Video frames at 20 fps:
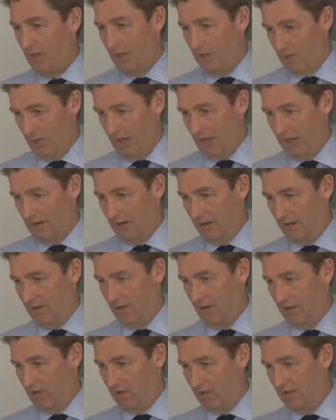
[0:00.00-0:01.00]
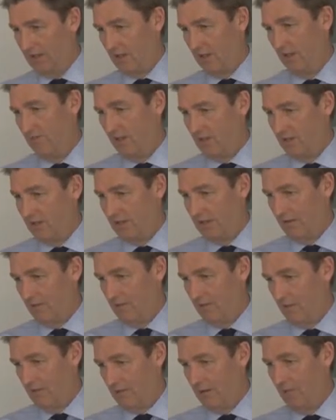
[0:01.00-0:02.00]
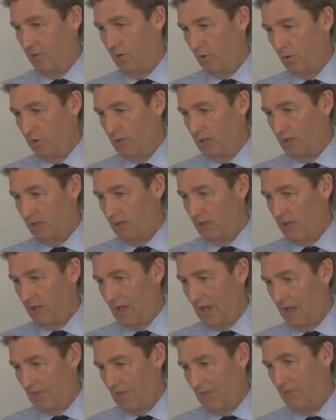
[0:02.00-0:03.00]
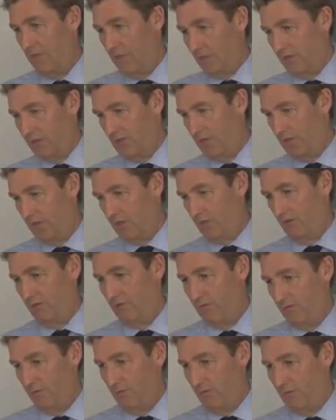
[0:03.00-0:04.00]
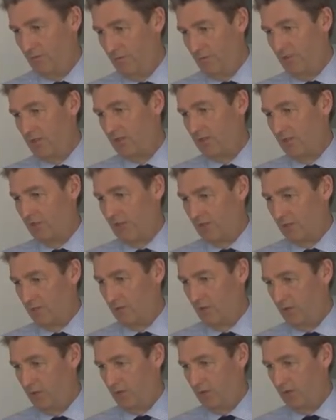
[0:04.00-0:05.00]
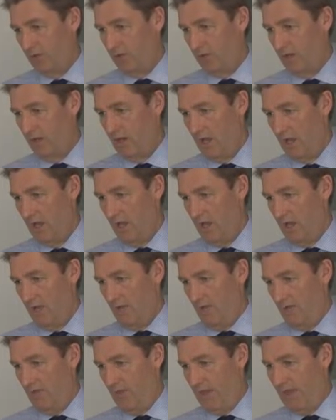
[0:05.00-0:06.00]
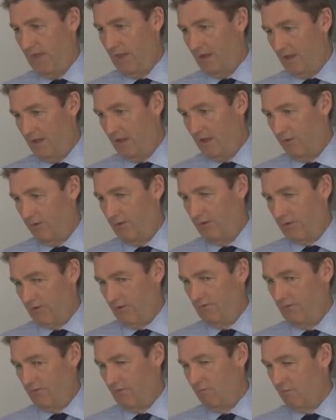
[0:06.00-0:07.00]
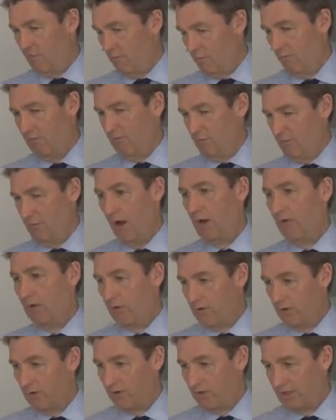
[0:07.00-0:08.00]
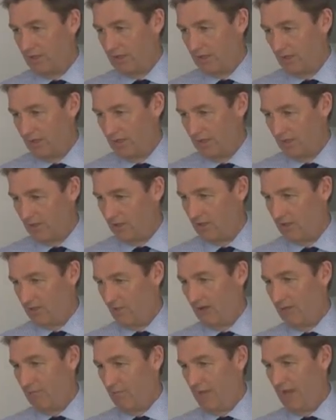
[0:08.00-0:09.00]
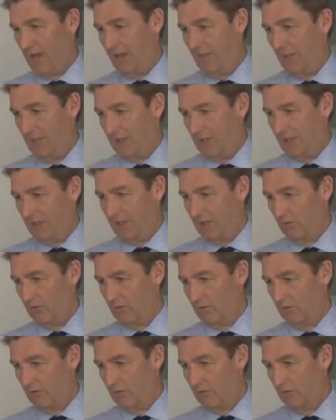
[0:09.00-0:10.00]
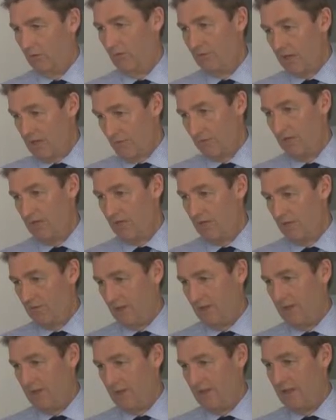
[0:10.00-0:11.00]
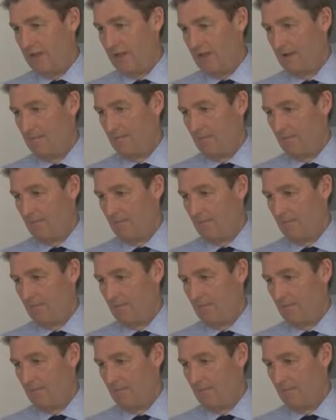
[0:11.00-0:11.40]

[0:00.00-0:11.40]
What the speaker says: do that, I think the signal of intent with importing and then the potential for domestic exploitation, that I think both of those things act as a very powerful signal to, well, maybe the UK